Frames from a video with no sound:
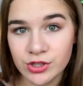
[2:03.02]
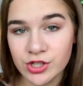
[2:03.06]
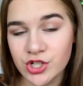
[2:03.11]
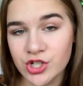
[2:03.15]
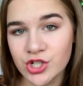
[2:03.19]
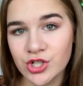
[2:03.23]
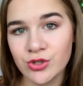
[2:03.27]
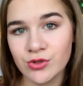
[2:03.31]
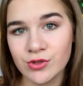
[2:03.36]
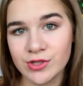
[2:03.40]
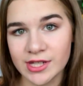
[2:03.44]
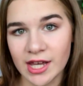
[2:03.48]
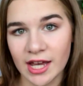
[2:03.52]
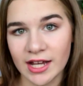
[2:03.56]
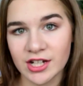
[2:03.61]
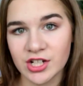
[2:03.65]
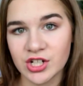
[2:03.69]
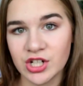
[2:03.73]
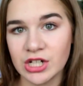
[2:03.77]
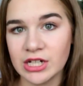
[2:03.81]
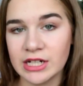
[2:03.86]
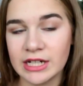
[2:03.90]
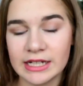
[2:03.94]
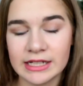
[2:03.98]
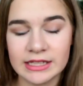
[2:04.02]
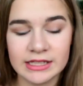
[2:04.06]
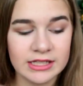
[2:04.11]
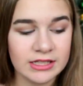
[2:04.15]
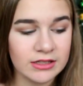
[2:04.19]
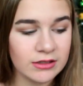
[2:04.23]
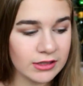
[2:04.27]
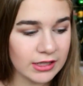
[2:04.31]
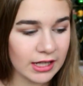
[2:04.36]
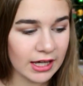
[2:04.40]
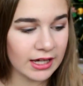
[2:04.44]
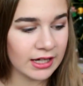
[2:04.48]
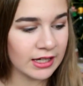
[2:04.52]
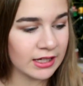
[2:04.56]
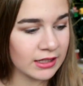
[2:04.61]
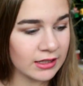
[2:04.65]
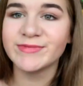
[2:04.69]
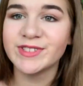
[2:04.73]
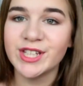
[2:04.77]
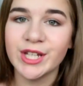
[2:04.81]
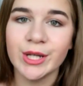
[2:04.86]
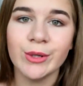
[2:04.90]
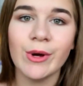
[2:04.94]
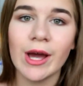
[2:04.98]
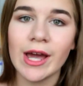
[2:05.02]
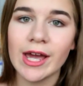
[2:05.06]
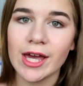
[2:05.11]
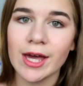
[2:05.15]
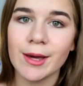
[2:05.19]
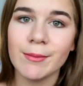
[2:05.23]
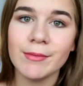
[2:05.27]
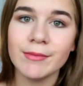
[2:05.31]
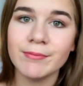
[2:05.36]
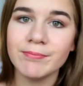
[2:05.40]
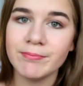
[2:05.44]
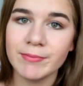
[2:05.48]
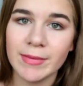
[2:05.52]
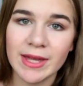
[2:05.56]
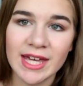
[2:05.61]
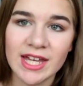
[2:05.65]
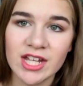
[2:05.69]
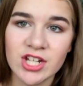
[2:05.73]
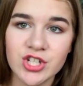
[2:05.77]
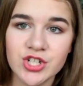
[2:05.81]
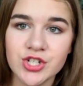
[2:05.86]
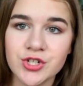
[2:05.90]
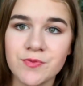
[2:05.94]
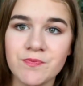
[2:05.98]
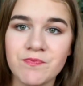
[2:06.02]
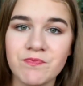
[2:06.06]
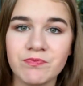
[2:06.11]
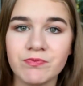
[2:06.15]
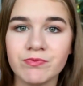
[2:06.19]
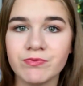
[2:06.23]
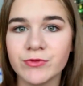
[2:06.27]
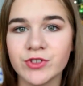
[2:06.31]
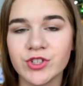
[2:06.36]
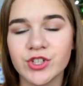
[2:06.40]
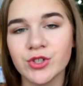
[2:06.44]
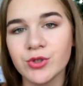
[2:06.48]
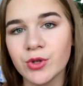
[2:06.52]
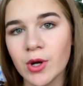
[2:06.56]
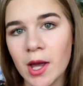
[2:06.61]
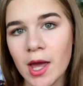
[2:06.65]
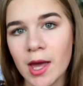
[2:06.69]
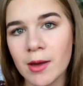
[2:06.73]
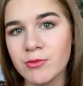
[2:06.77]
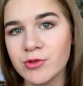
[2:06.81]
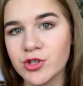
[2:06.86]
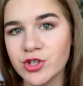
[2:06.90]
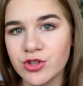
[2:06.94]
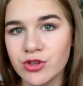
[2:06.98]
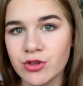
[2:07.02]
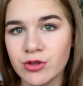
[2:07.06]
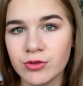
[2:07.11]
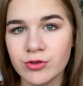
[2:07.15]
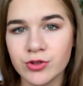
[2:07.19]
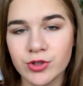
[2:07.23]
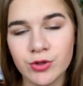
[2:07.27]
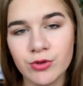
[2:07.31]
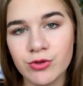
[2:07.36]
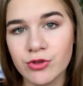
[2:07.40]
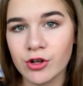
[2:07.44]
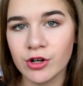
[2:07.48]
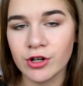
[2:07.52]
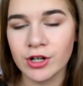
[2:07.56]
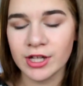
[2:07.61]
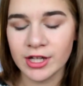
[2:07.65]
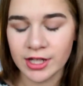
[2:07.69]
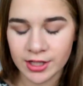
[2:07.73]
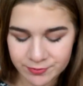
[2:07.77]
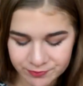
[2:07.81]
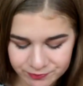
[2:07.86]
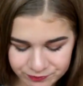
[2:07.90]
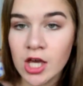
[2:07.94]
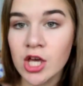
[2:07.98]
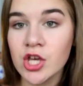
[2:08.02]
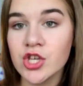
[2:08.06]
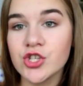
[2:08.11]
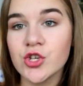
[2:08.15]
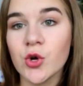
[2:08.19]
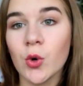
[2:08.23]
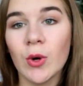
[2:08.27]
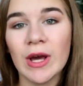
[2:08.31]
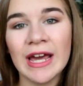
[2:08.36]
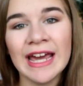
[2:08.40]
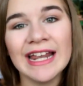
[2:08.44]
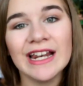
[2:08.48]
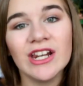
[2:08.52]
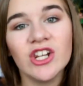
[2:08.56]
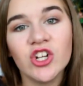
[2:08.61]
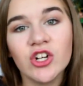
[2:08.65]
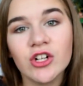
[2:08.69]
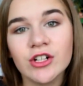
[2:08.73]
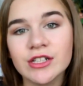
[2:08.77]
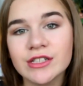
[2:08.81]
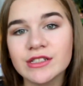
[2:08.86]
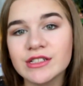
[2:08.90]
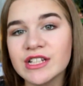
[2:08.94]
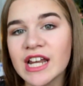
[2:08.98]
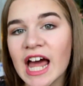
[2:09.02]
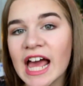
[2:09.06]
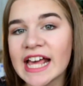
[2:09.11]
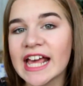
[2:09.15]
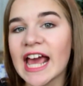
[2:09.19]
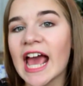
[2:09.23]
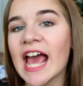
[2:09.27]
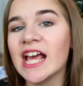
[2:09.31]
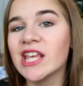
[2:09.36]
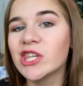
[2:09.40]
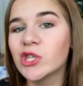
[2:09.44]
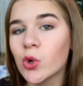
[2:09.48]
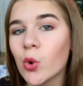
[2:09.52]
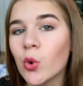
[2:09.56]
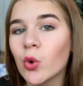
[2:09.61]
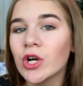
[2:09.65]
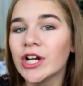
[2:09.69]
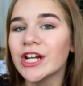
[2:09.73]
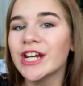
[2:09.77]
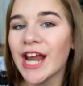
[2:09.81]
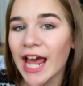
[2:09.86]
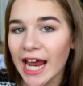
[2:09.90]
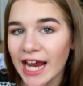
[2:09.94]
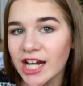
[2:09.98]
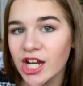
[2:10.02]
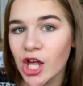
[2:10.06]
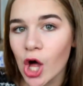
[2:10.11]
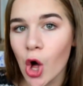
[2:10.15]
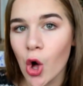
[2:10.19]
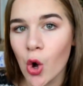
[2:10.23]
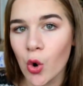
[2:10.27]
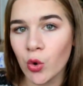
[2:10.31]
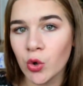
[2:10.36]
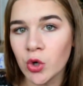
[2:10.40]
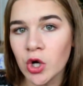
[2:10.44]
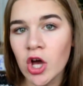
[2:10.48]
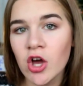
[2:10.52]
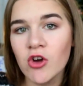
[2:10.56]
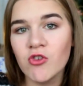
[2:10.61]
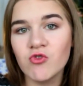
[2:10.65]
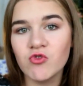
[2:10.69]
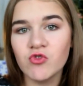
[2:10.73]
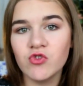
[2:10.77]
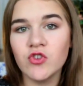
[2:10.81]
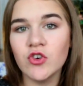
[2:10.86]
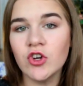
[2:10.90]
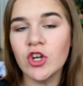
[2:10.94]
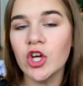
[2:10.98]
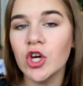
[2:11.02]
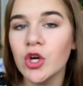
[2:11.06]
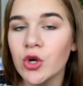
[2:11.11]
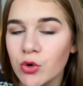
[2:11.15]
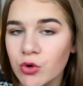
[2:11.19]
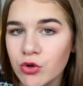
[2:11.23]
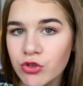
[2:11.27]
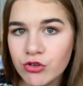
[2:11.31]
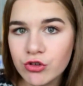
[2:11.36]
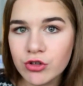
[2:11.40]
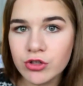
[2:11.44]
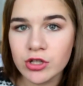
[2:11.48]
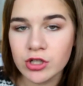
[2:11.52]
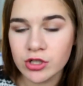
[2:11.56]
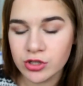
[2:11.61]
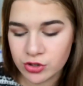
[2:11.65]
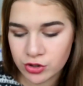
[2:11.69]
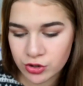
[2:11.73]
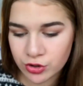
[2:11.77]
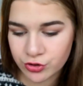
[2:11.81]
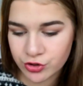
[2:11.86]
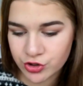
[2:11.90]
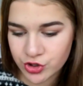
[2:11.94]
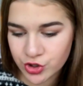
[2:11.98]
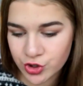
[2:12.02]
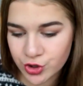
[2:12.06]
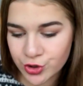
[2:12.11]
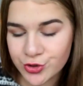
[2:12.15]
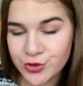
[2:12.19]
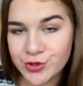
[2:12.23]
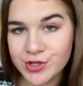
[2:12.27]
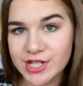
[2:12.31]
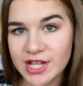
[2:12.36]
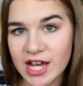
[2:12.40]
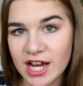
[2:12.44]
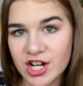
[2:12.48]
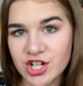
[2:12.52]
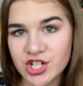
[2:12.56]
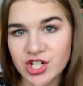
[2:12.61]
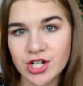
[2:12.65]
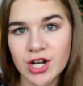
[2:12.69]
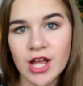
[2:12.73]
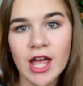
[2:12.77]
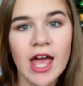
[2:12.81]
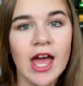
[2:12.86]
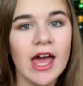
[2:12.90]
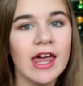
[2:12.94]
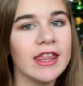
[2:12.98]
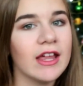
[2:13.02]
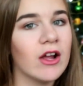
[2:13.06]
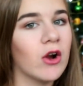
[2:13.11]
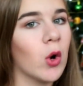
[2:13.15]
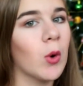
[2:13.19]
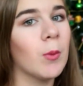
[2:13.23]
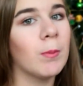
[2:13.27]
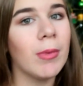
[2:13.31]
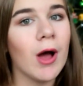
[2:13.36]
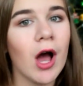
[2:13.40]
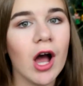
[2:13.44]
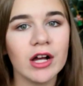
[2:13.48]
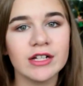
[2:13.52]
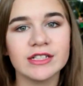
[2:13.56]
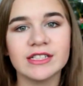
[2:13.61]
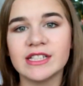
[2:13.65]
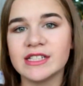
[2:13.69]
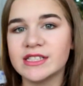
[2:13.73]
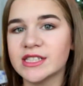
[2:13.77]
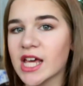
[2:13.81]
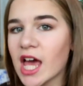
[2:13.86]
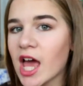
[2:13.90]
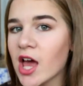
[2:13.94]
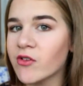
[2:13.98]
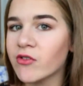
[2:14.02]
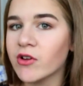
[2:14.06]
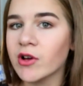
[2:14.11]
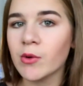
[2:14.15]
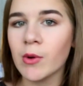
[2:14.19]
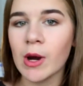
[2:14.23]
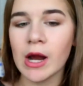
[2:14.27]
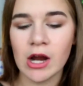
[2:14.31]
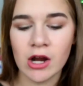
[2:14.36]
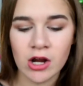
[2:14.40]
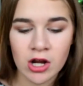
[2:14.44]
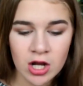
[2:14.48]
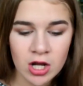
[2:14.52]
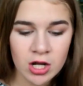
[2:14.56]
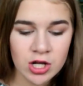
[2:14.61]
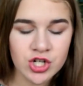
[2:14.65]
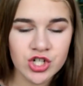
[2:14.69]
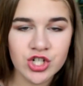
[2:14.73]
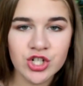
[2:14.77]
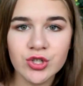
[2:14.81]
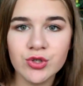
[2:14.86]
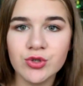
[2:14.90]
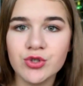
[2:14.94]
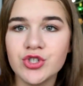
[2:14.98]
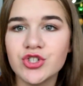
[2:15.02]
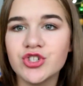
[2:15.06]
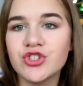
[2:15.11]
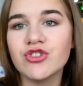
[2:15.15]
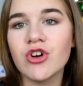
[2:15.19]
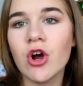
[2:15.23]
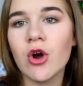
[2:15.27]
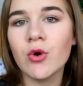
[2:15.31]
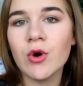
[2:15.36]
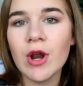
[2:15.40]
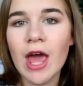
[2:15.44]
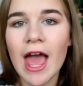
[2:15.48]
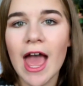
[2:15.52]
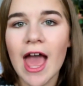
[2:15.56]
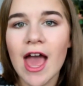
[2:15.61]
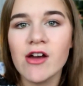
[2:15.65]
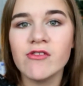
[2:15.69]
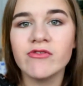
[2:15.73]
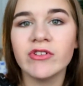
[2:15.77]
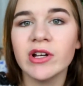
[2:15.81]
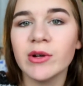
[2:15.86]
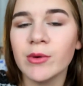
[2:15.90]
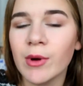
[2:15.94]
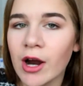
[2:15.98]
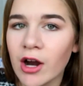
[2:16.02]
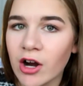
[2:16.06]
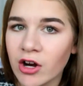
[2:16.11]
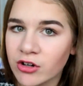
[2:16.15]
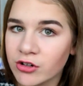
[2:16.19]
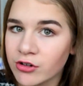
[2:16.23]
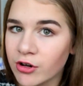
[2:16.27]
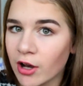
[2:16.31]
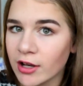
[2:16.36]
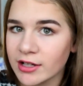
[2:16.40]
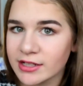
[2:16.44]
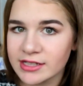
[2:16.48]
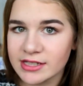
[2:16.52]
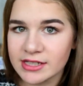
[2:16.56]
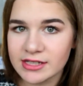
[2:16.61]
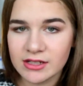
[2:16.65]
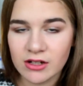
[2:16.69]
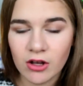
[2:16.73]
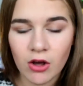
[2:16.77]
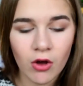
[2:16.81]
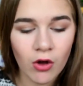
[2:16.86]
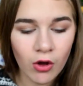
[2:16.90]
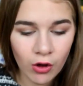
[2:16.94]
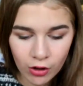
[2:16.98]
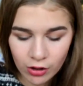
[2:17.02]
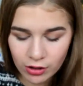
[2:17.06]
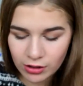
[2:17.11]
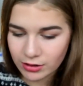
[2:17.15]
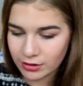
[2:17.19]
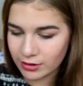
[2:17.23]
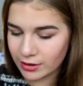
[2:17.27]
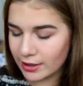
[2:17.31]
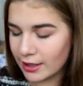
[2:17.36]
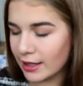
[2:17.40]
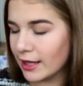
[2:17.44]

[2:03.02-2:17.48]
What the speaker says: the shoe section until like 2 a.m.-ish, 2 a.m. to 2:30. So it looked like a tornado flew through the shoe section. There were boxes everywhere, shoes strewn everywhere across all.